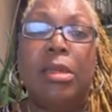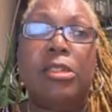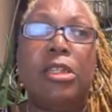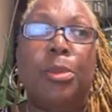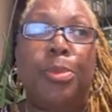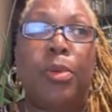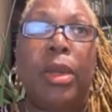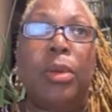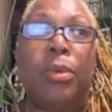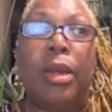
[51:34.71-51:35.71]
to the
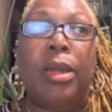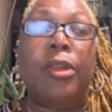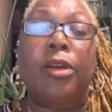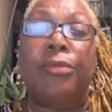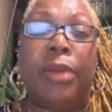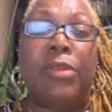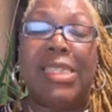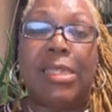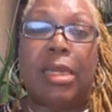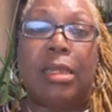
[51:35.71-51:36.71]
point where they're very
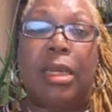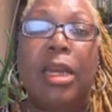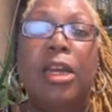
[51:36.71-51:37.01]
sickly.